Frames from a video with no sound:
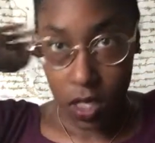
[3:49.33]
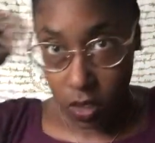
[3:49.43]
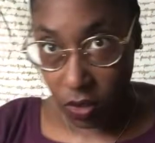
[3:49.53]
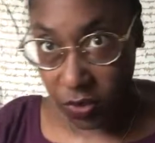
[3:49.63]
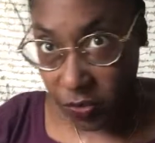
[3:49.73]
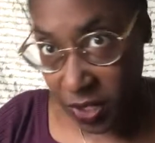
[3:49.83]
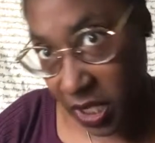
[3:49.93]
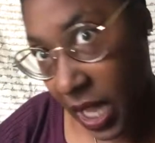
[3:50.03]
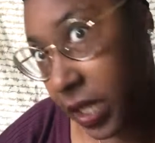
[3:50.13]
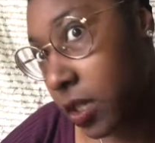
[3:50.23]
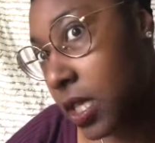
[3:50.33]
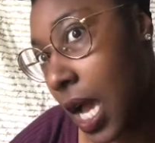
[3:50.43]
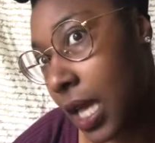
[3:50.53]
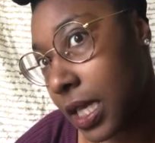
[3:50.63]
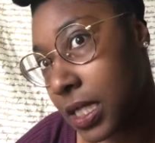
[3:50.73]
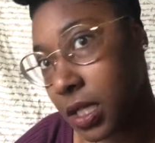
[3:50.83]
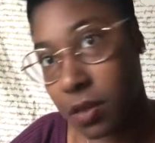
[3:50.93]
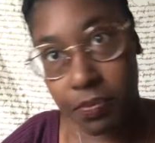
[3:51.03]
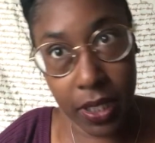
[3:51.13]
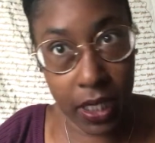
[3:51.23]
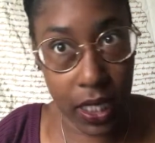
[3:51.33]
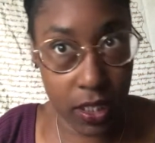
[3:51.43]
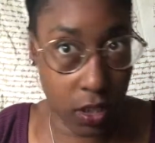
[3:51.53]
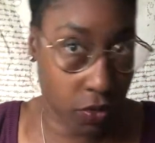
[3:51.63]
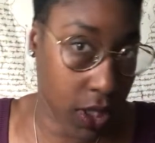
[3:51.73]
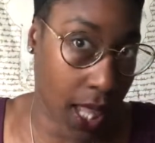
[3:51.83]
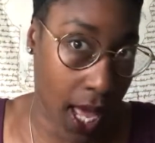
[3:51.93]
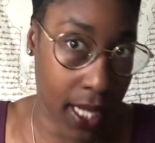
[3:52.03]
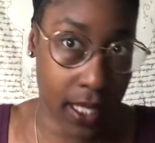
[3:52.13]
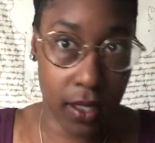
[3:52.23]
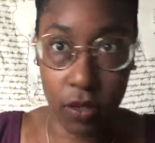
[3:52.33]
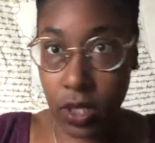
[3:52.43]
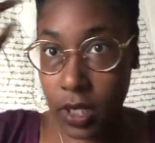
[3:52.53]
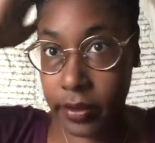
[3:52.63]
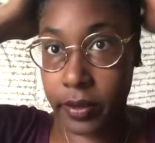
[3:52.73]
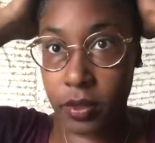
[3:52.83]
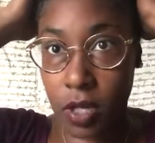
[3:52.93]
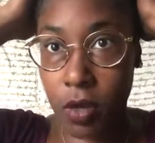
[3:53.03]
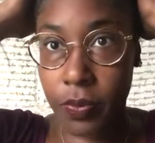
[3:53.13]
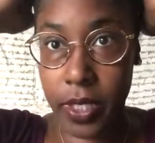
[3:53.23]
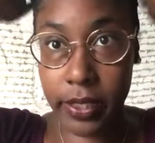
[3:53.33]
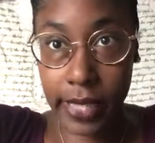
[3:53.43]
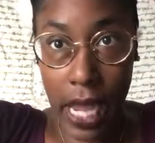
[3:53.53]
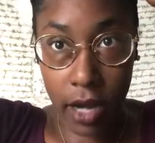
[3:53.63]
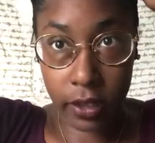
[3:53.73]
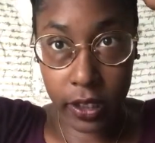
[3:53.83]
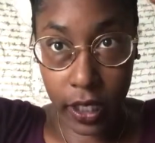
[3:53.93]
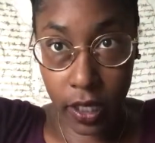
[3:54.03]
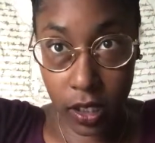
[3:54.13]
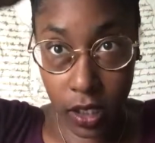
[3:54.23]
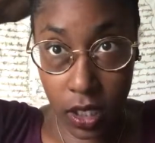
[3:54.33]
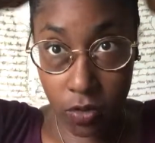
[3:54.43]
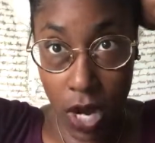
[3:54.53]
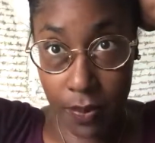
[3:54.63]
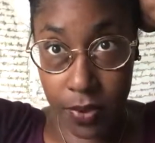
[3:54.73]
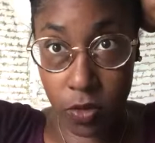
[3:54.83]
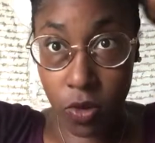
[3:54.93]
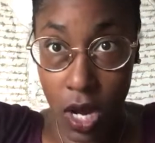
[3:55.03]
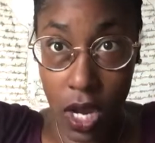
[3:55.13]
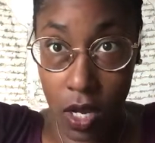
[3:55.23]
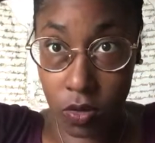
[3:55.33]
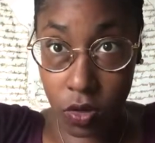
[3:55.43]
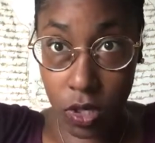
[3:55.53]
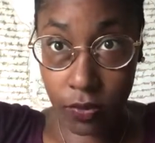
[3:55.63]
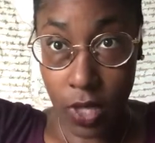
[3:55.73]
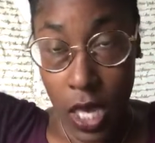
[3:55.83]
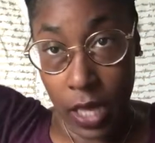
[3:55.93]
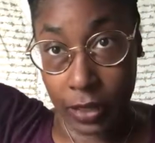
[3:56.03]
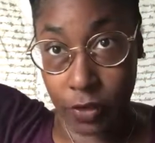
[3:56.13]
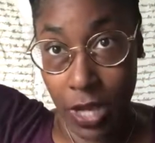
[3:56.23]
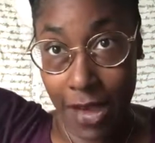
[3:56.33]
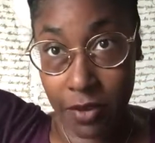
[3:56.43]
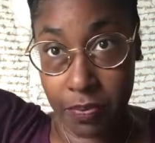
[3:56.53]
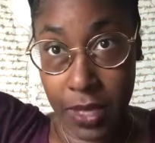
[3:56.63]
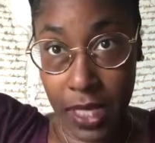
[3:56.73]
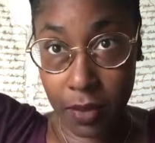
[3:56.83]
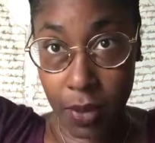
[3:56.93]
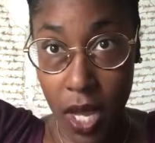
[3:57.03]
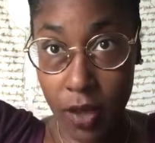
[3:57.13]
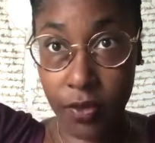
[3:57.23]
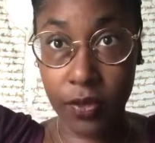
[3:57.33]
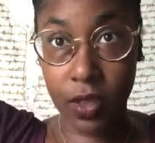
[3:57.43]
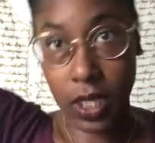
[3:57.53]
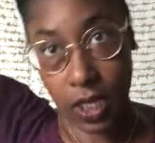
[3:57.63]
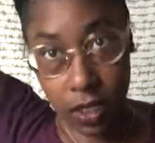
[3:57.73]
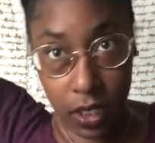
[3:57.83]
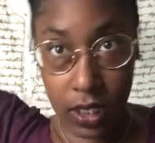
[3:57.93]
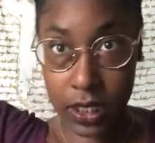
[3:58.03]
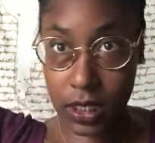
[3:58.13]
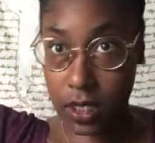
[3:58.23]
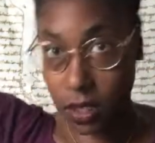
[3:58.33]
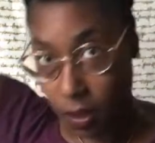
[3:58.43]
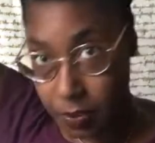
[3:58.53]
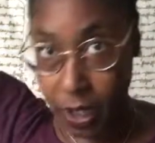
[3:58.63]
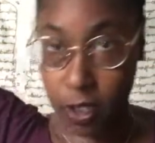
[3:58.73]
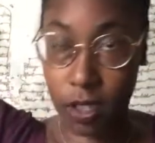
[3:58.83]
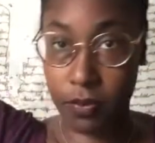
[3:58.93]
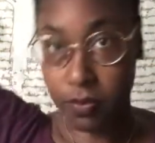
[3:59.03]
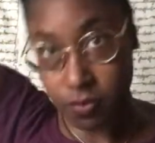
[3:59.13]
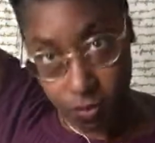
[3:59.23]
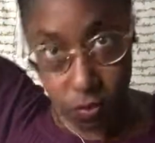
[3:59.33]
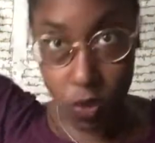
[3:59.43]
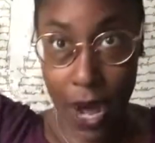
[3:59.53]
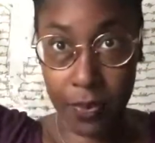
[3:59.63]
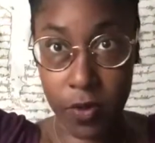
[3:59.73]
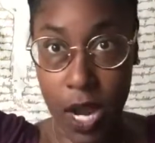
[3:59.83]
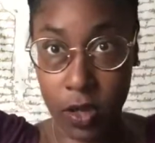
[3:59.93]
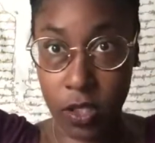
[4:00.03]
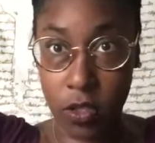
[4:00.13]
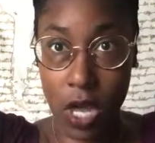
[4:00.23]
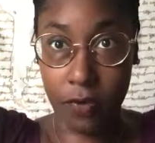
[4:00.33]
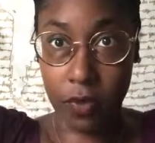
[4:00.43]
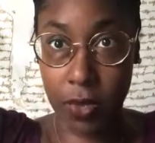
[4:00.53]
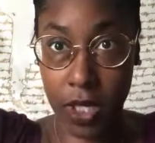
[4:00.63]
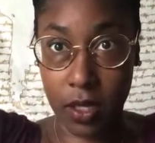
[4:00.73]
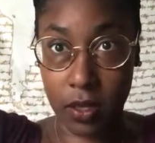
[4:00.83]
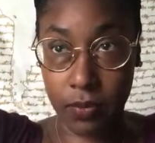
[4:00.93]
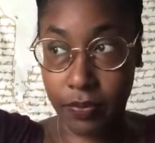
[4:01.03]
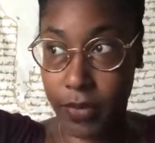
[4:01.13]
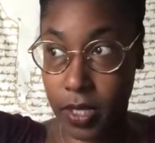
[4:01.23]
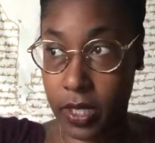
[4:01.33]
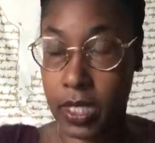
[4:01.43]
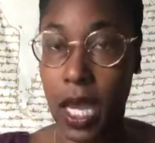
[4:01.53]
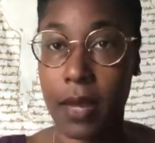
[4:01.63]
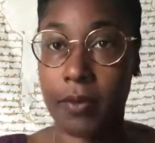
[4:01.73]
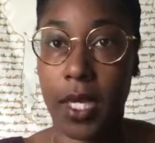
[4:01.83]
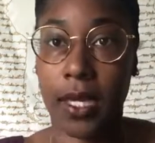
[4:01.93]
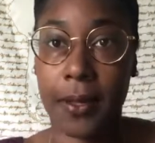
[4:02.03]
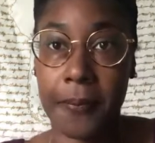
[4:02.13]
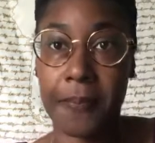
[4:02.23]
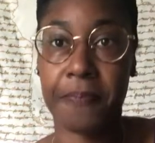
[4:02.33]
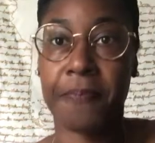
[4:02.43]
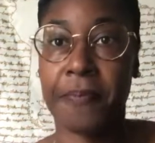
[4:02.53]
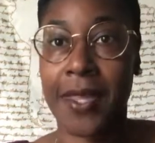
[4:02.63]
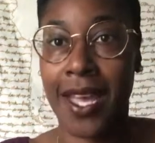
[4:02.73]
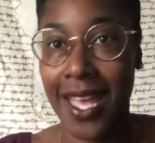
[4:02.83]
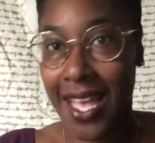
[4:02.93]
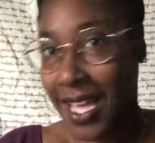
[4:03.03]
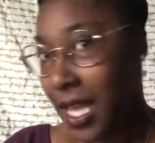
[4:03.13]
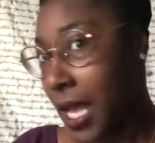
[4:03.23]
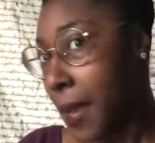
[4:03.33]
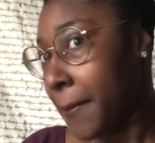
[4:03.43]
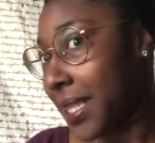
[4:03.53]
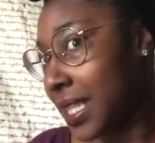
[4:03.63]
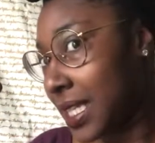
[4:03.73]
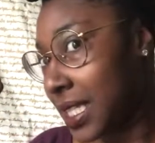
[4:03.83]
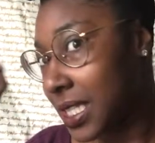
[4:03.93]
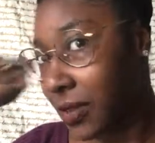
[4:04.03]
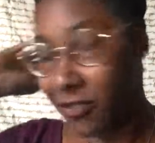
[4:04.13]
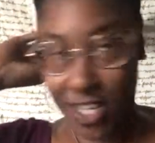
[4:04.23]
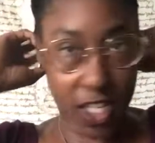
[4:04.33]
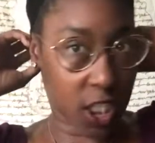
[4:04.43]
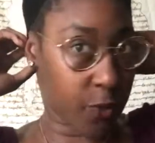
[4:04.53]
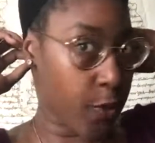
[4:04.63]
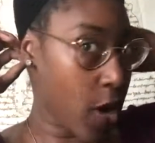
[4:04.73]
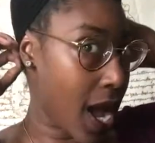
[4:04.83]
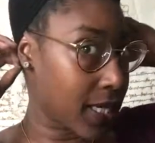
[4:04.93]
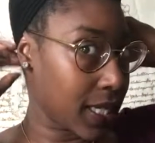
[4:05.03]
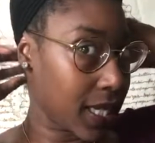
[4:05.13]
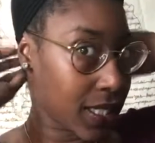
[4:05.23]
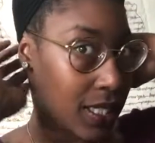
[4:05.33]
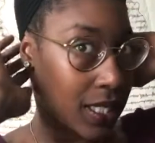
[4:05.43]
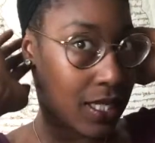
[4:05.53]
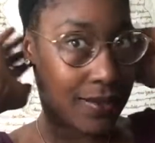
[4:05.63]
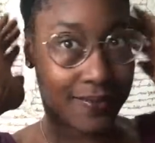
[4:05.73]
So if you feel like your knot isn't big as you would like, you can, you know, put a towel in there and then wrap it around. Or if you have a big puff, then it's a bigger wrap around have the big bun type thing. But this is the finished product.